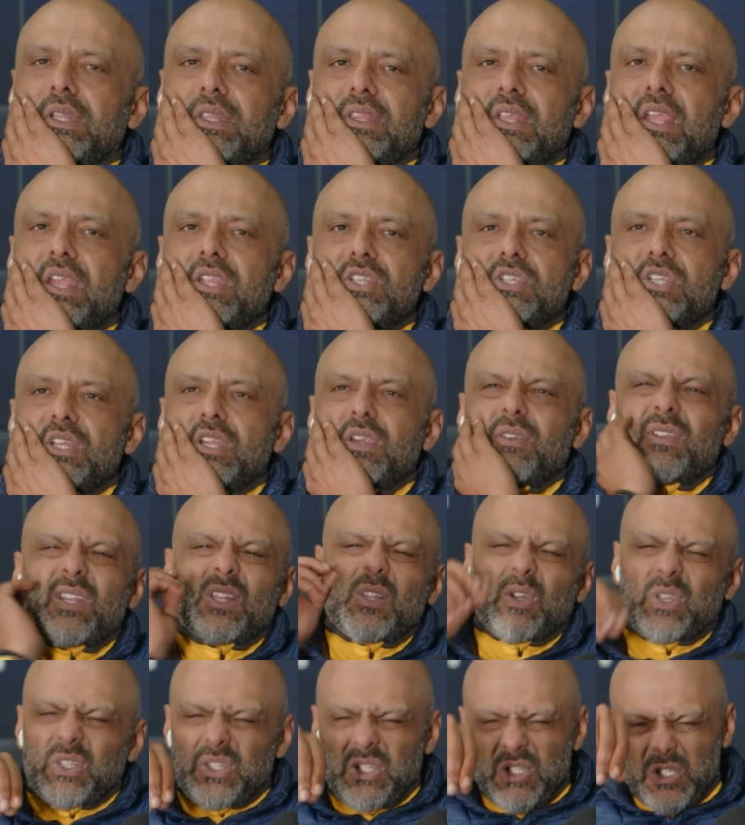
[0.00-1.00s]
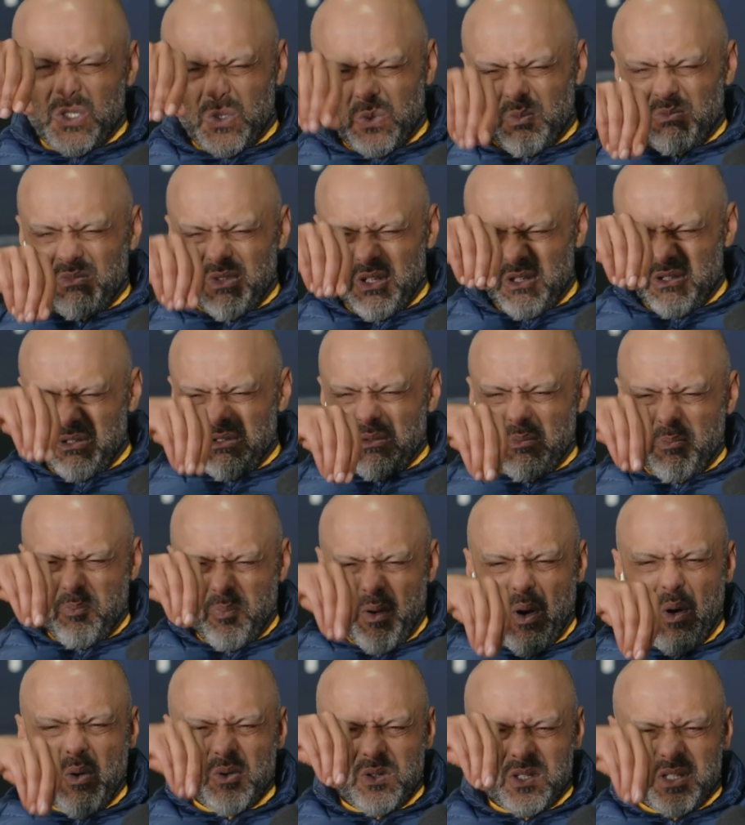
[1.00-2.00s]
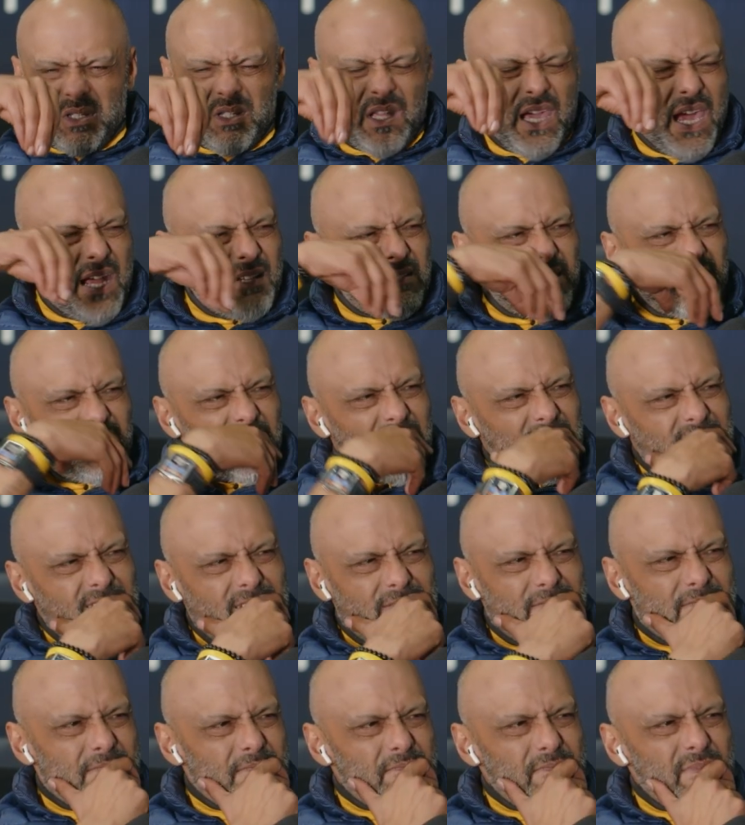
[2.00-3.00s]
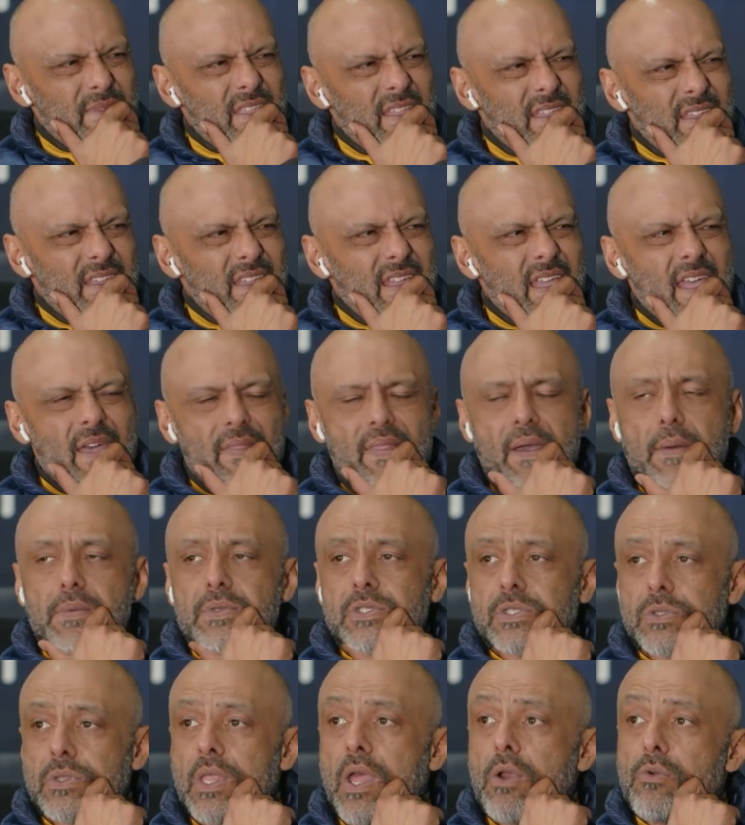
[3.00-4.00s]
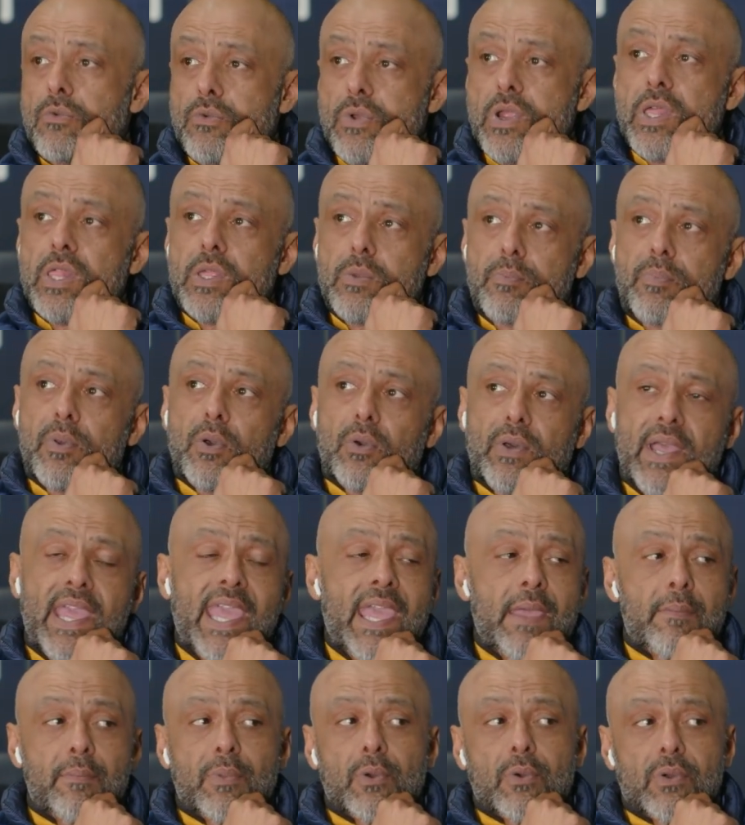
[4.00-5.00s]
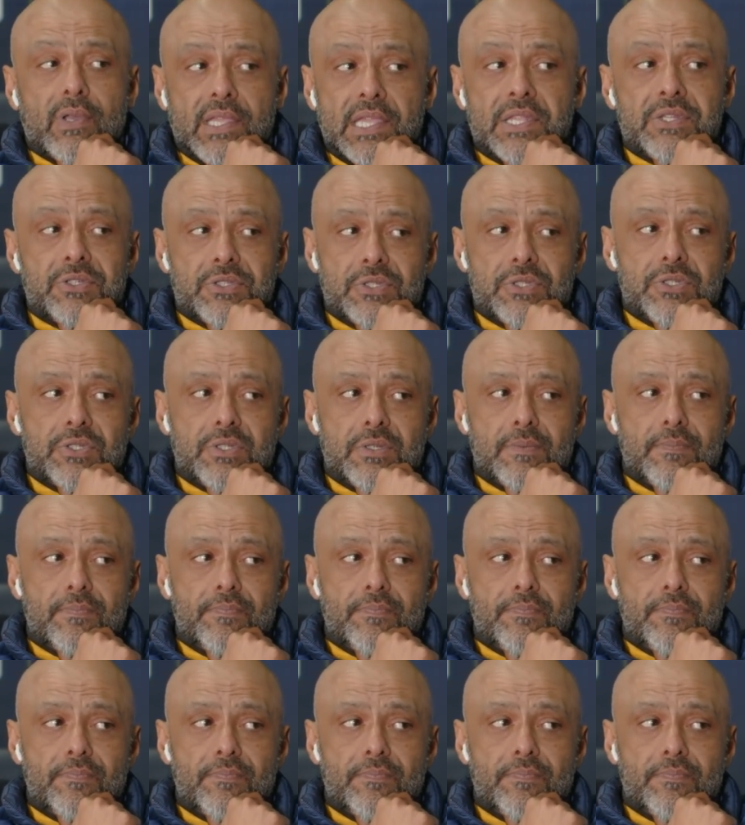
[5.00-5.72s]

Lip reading: the engineering, you look at the bolts and that, it's just... And that was in their really hand-built engines.